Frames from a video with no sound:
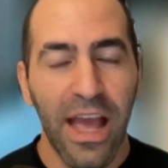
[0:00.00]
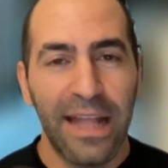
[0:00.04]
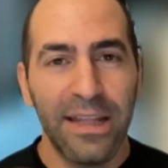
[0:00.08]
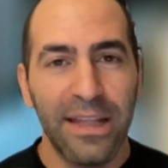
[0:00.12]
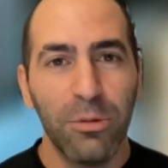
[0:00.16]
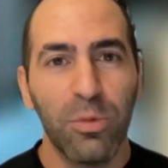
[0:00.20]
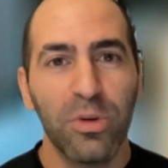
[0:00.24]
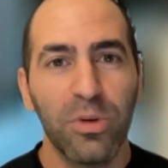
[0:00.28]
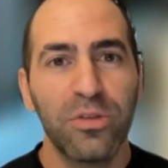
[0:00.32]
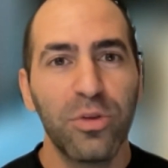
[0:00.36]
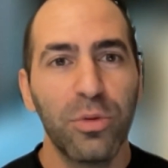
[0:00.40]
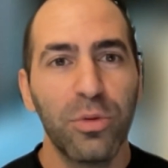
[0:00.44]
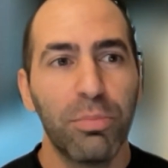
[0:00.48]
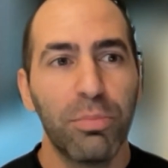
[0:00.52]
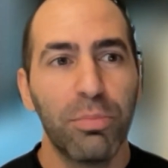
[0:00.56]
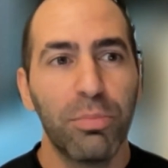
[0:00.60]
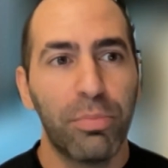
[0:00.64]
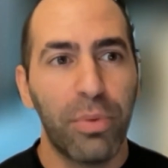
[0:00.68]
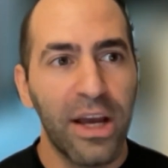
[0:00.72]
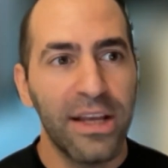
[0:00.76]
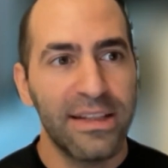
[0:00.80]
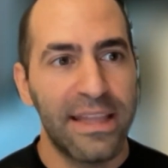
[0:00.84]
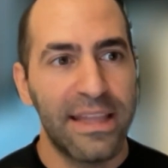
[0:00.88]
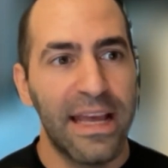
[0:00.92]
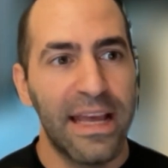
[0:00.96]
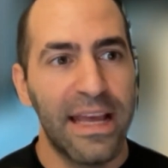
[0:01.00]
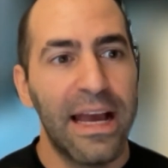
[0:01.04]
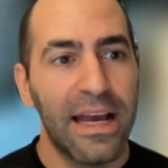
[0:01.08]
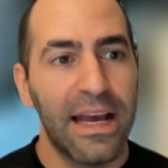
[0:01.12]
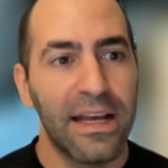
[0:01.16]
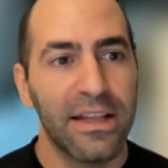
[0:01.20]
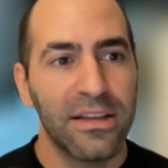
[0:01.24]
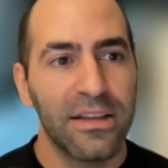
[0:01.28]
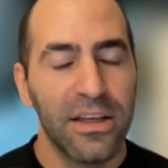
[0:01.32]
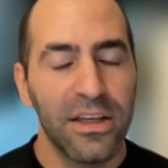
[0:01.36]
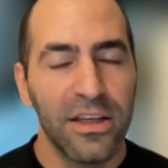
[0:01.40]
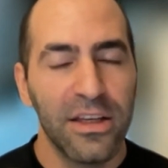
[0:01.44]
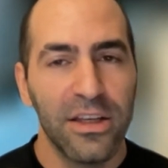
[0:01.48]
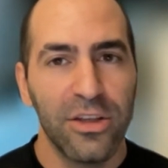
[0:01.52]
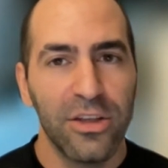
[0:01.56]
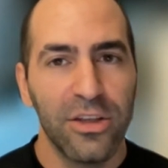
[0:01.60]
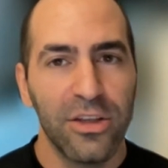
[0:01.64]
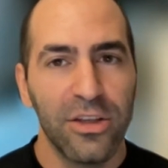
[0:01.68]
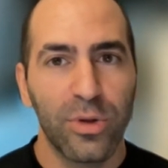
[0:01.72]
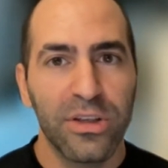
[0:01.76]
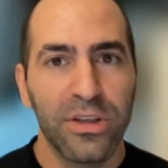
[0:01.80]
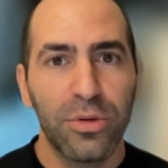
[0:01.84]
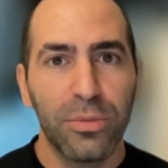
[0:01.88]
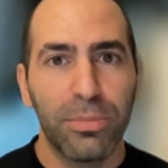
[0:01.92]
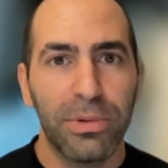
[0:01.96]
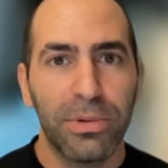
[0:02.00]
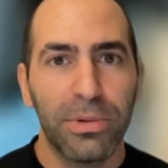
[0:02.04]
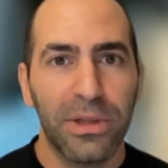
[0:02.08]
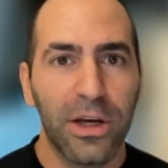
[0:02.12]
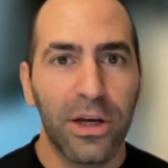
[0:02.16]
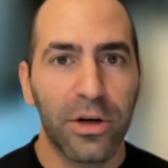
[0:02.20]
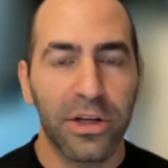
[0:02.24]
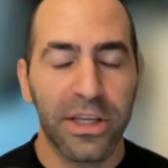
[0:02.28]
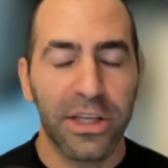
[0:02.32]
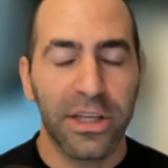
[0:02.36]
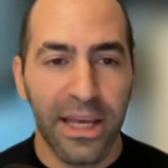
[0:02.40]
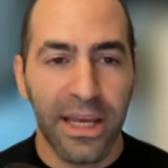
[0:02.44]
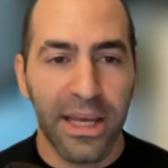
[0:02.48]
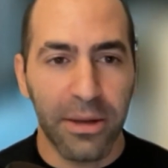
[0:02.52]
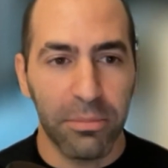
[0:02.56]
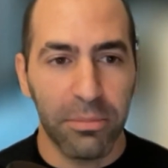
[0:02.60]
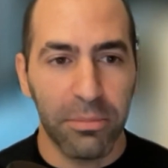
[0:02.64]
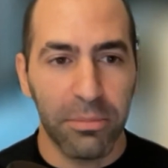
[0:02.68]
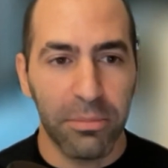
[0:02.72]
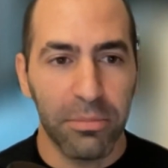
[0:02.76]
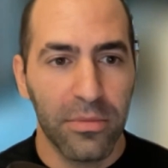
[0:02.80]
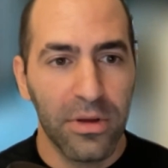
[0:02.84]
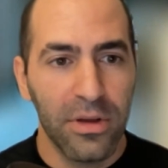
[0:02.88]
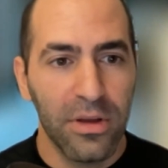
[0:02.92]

And then once you buy that, you get to play our game.